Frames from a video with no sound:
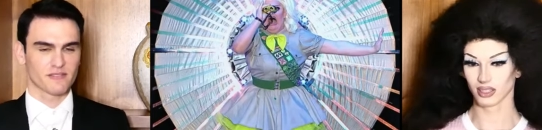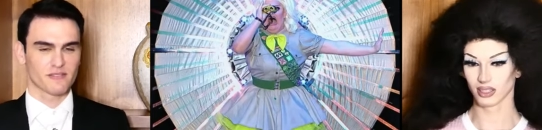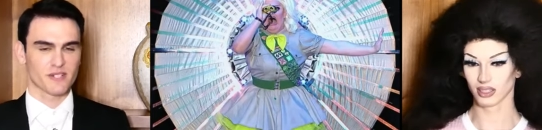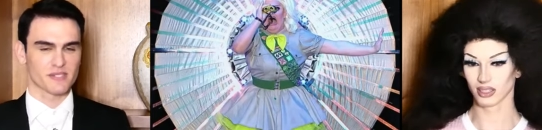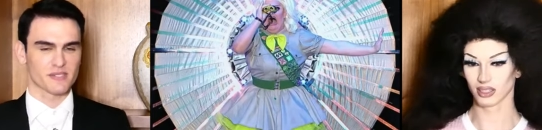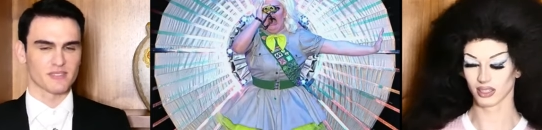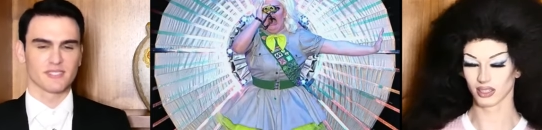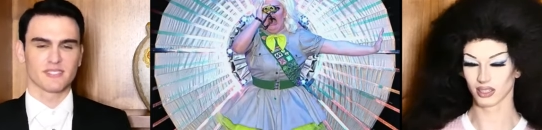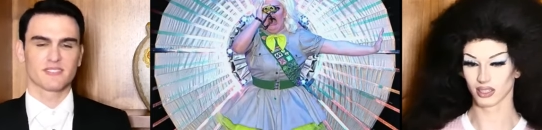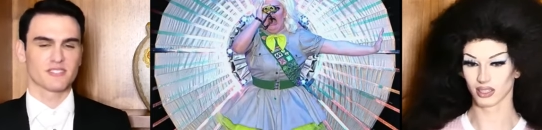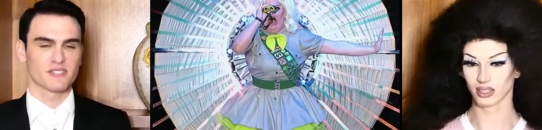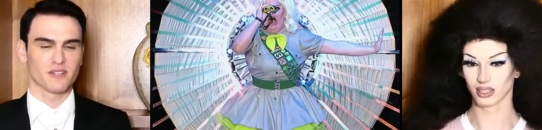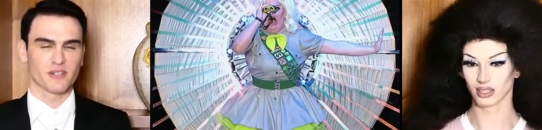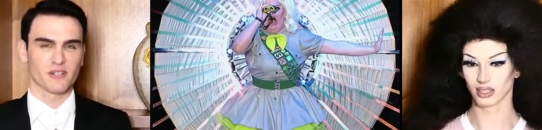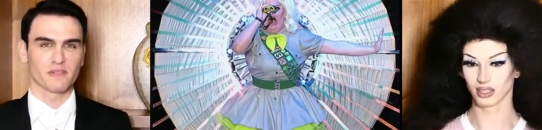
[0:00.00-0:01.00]
Speaker 1: Crystal,
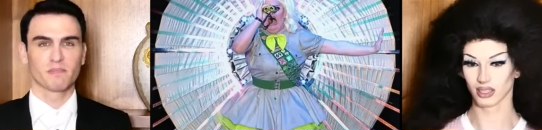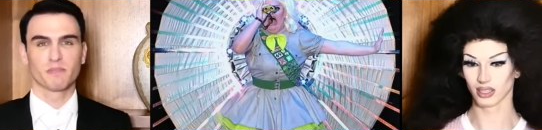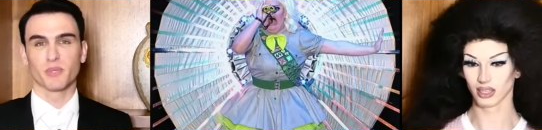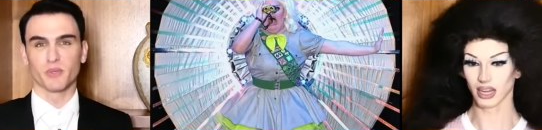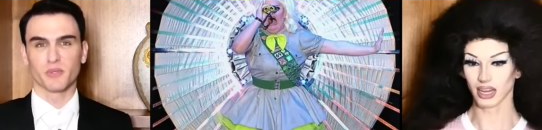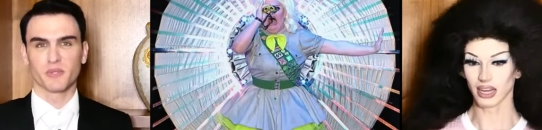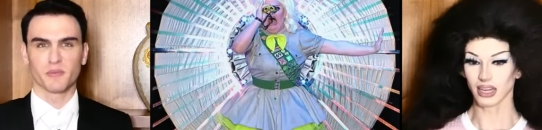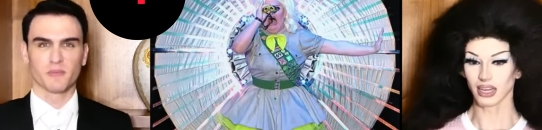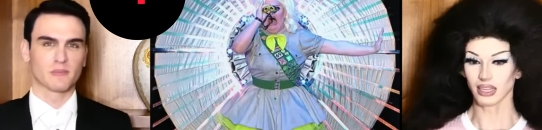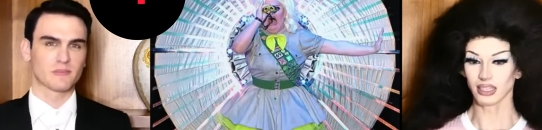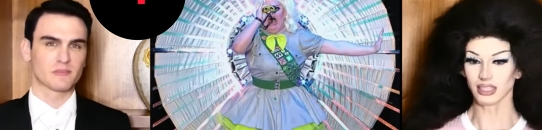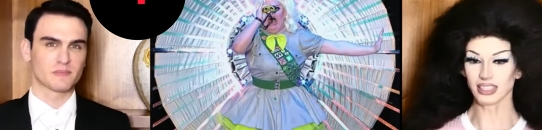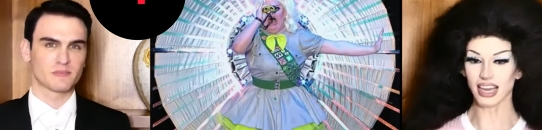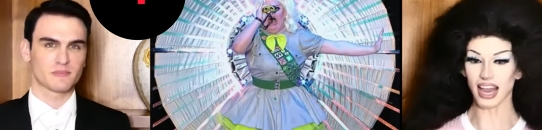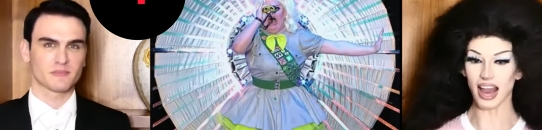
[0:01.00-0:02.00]
it's just not good food.
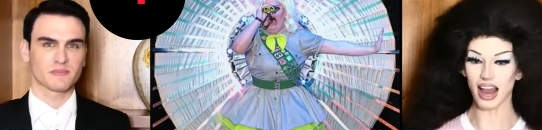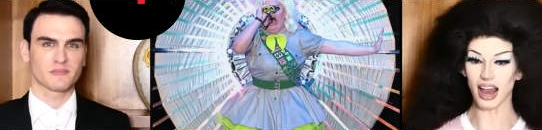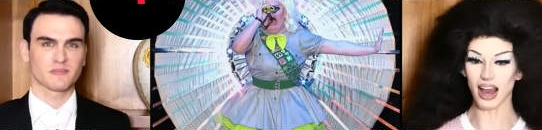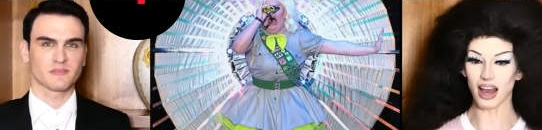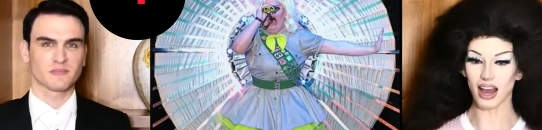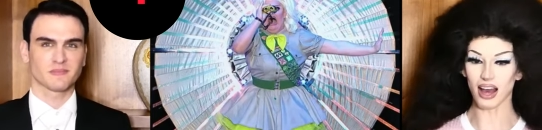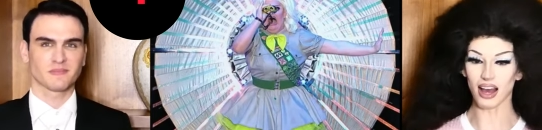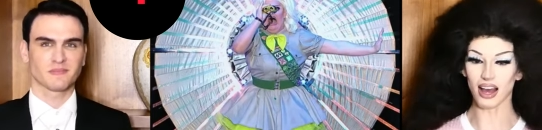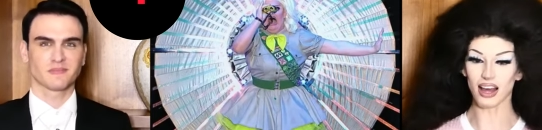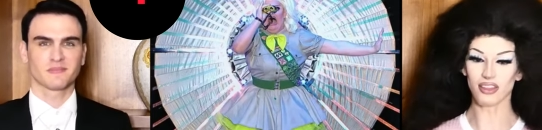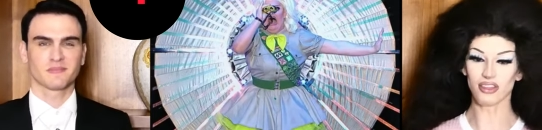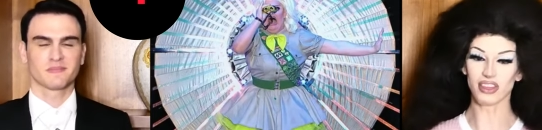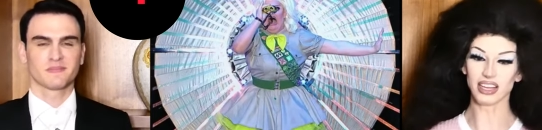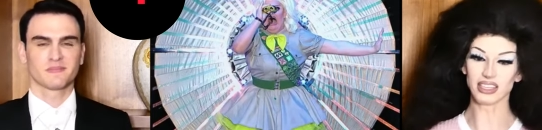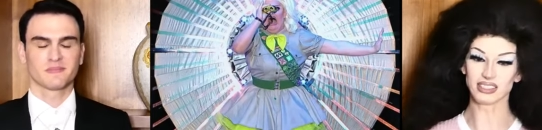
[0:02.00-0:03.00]
Yeah,
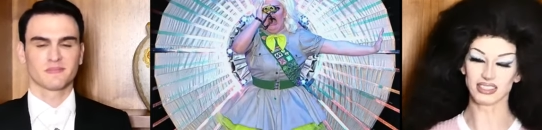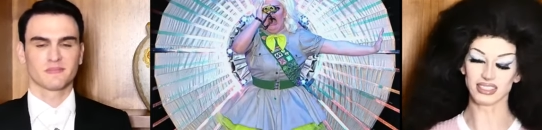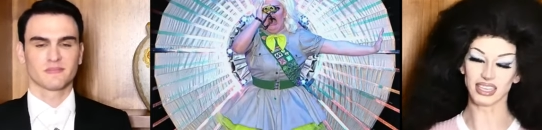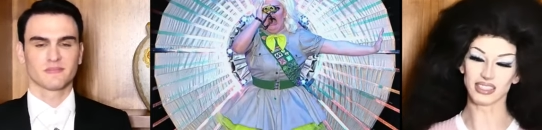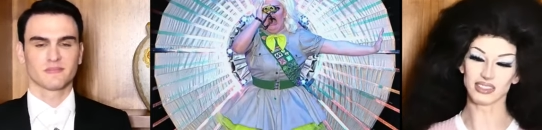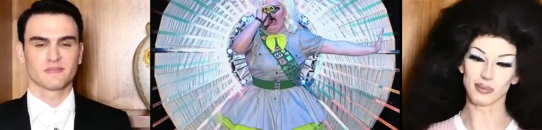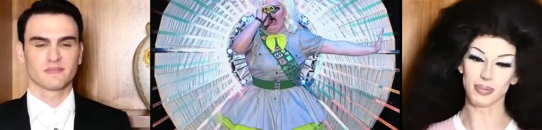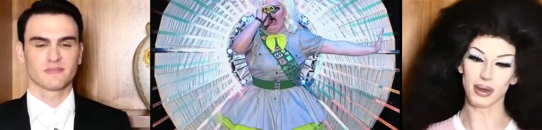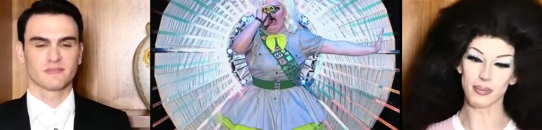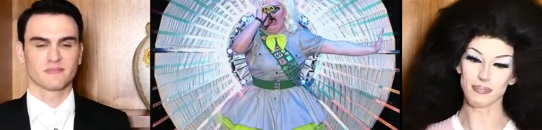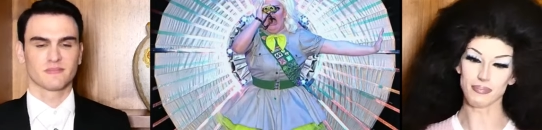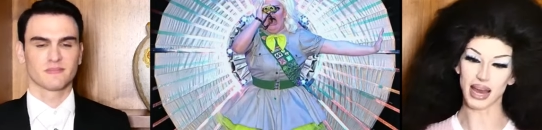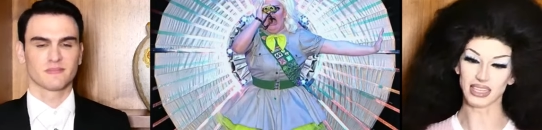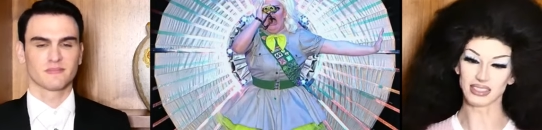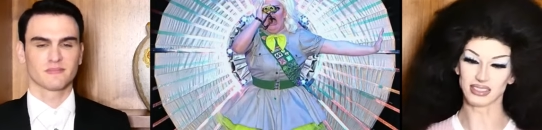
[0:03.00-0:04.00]
uh, this is a
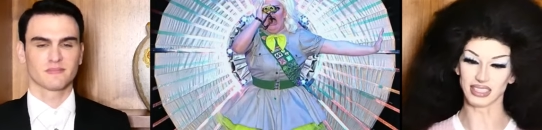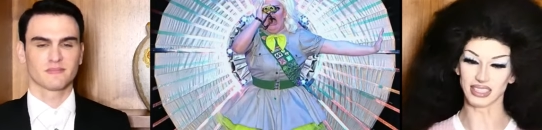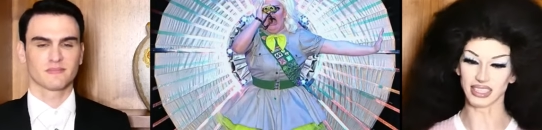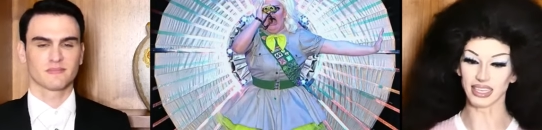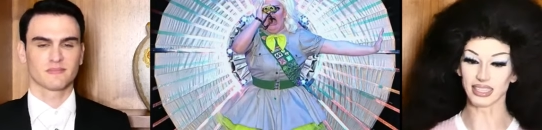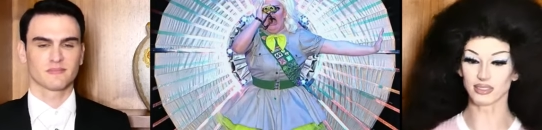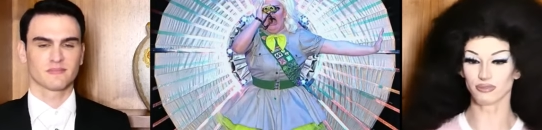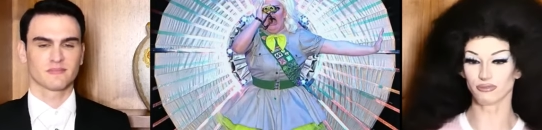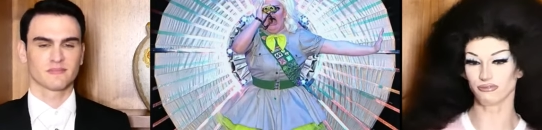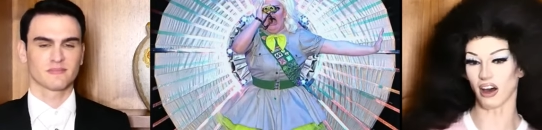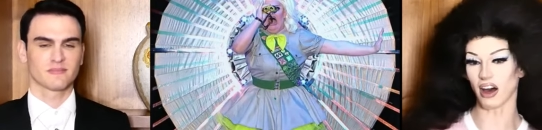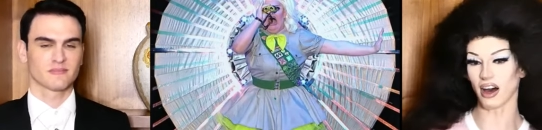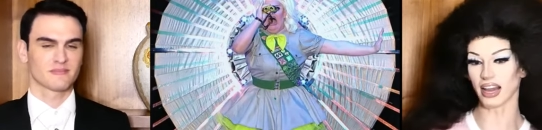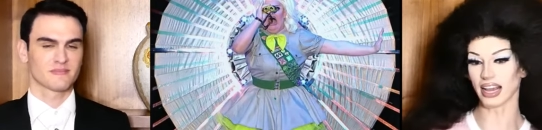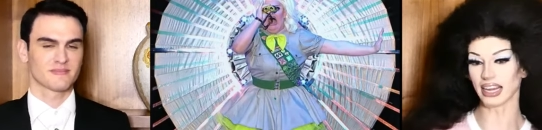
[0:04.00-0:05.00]
bit messy. It's
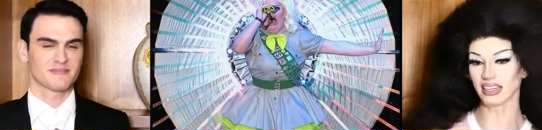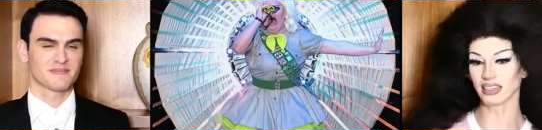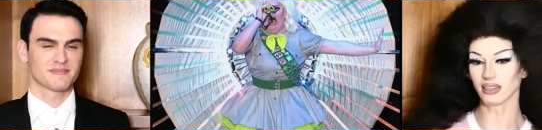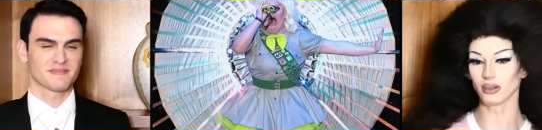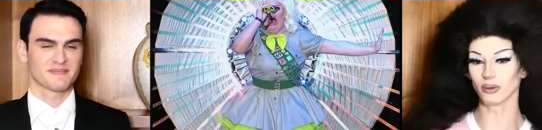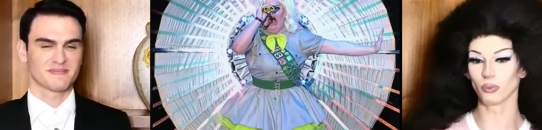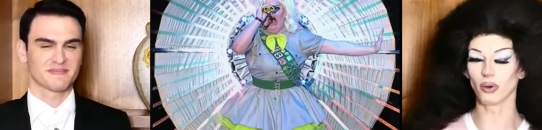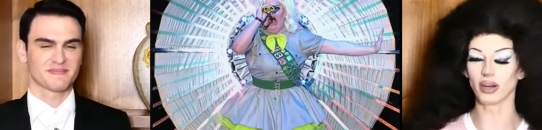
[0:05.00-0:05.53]
fine.